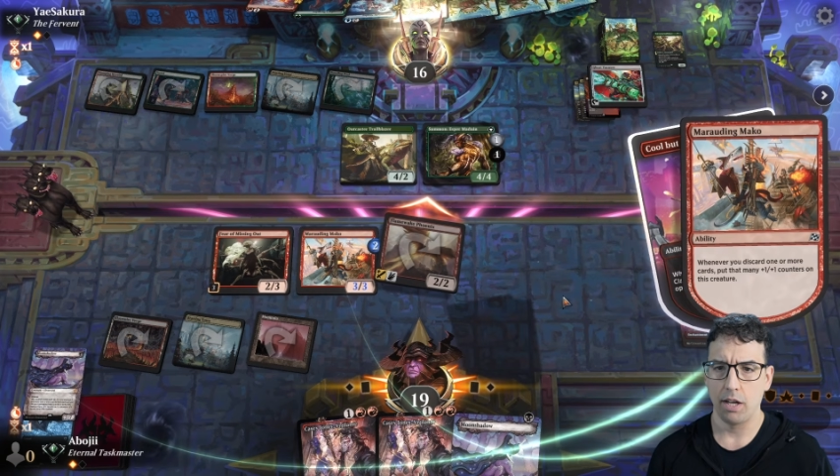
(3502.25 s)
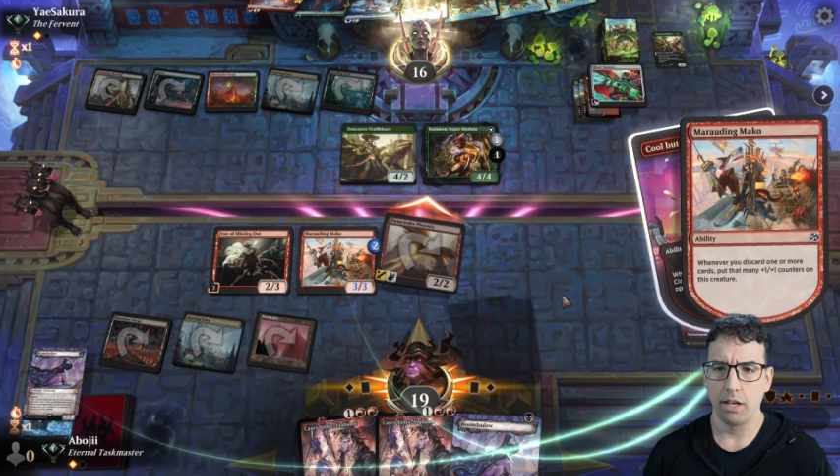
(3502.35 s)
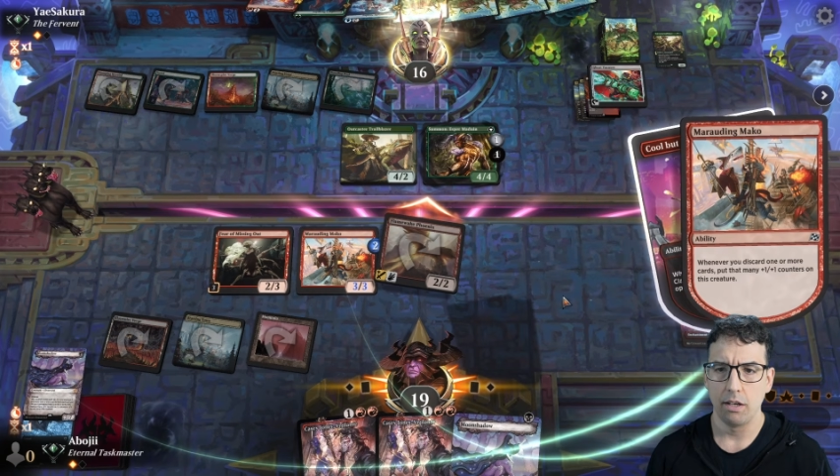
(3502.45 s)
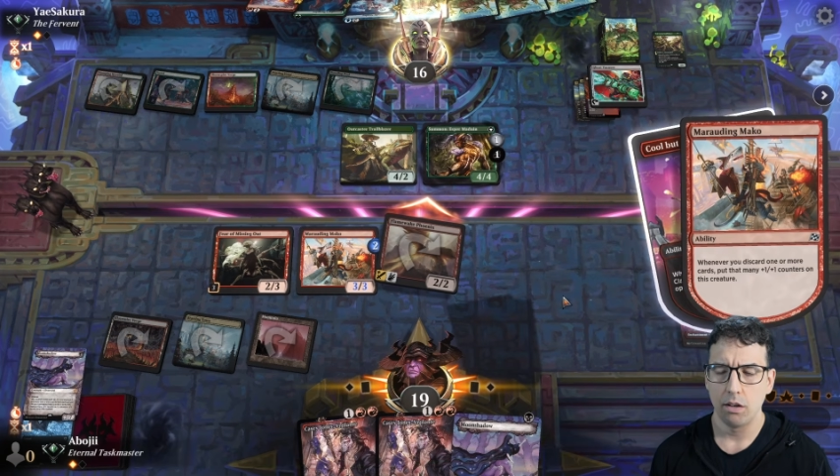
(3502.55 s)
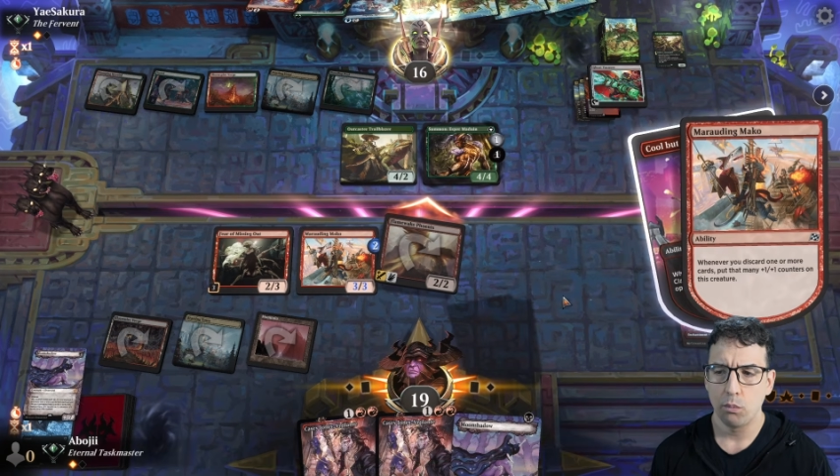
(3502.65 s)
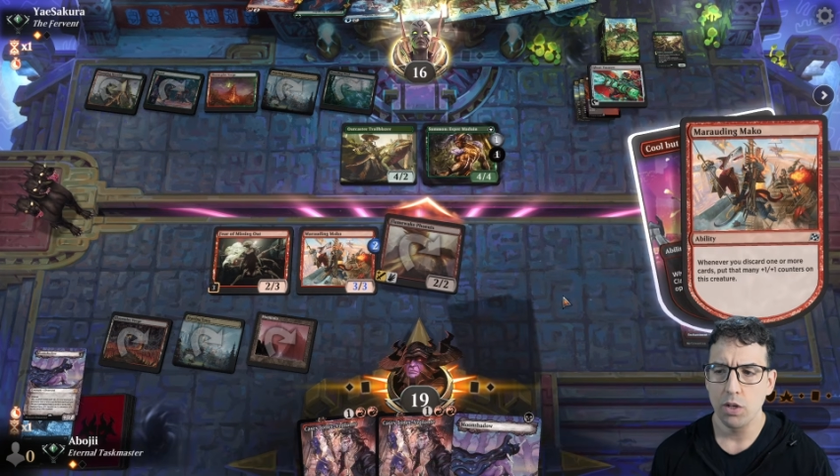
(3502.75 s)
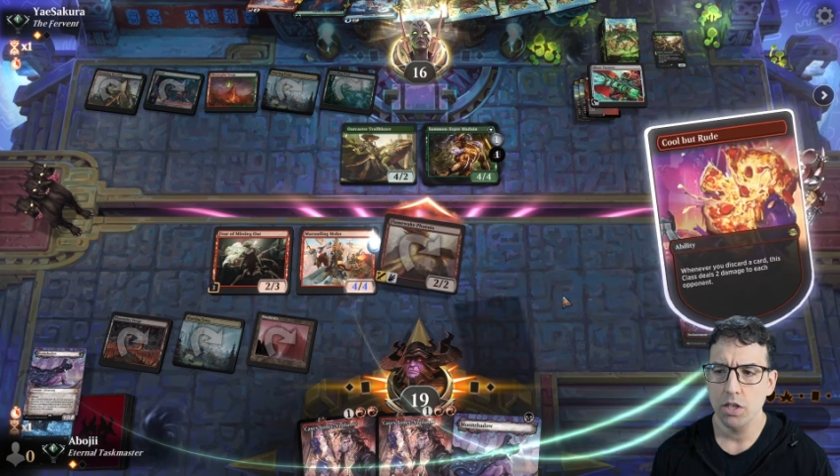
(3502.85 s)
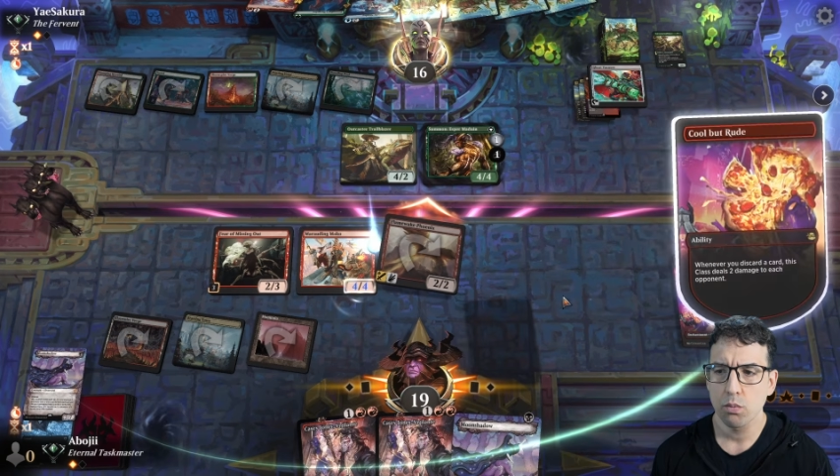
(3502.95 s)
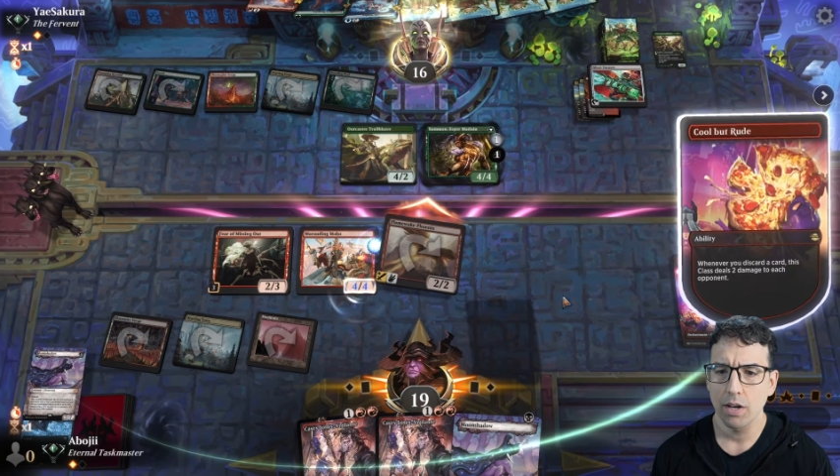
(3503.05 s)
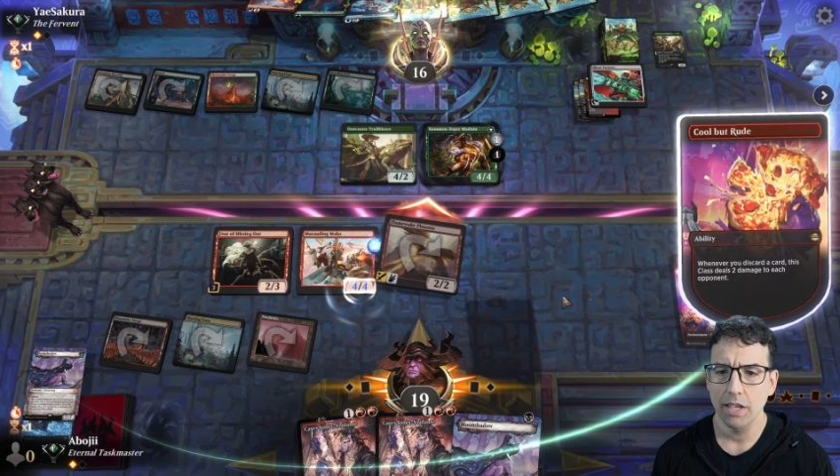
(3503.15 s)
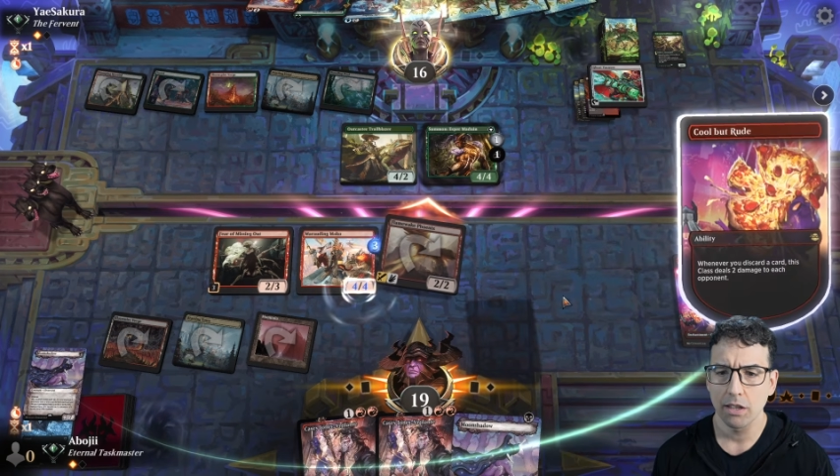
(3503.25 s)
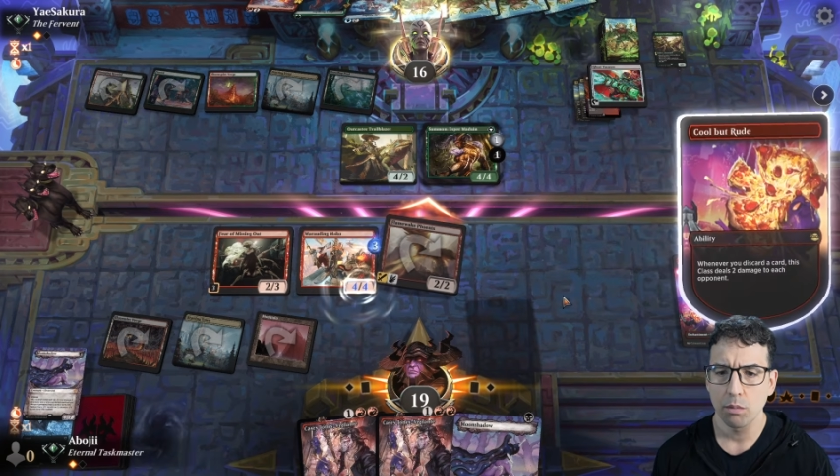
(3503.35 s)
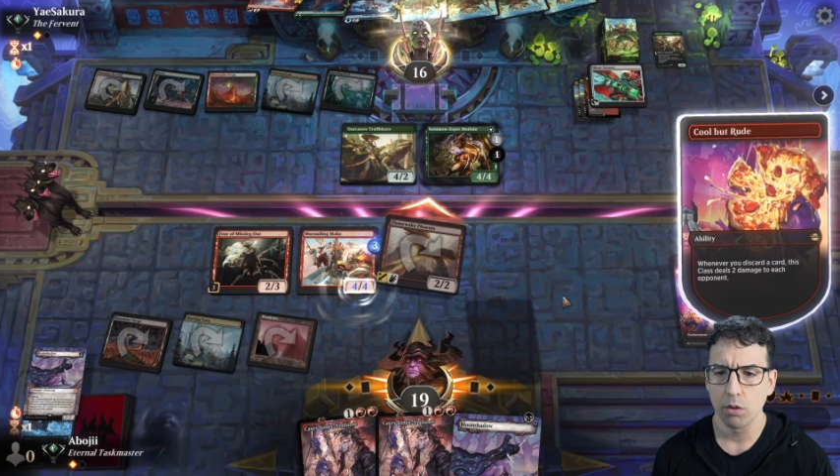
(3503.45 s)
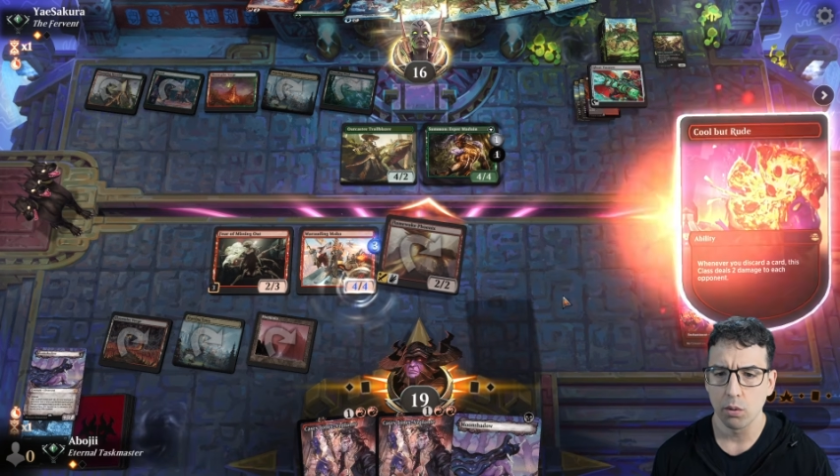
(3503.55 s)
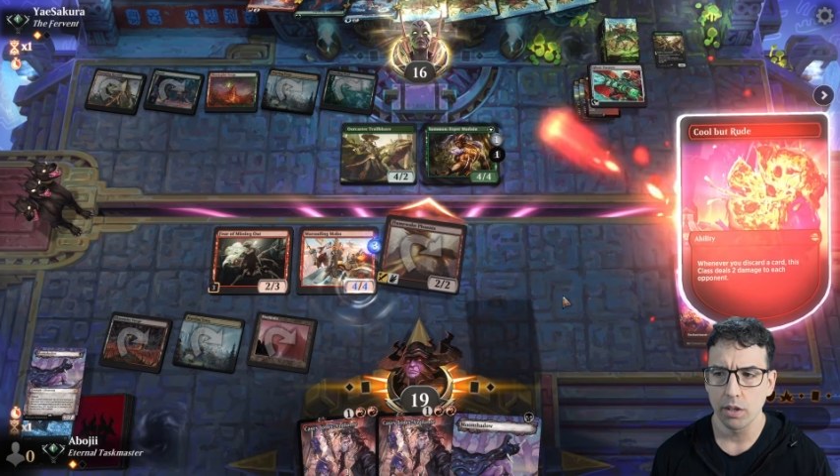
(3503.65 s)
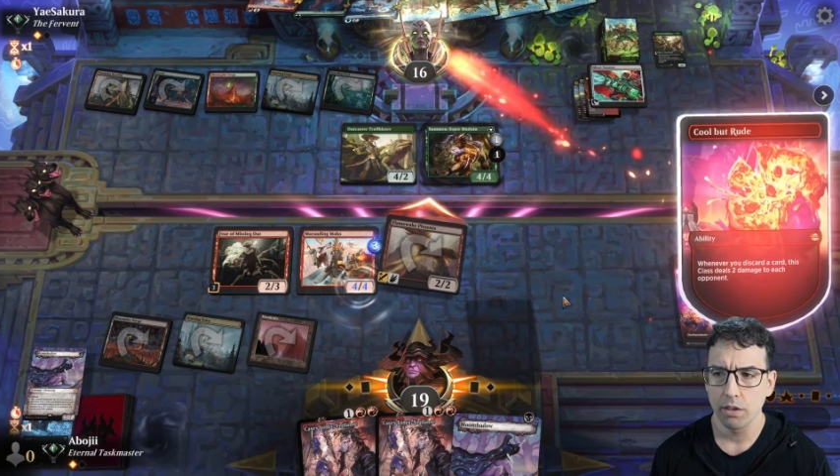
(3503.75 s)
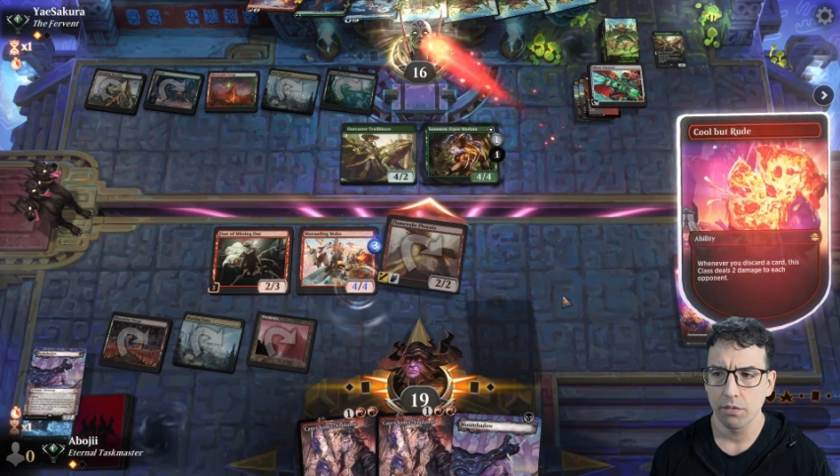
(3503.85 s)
And we just want to get them low enough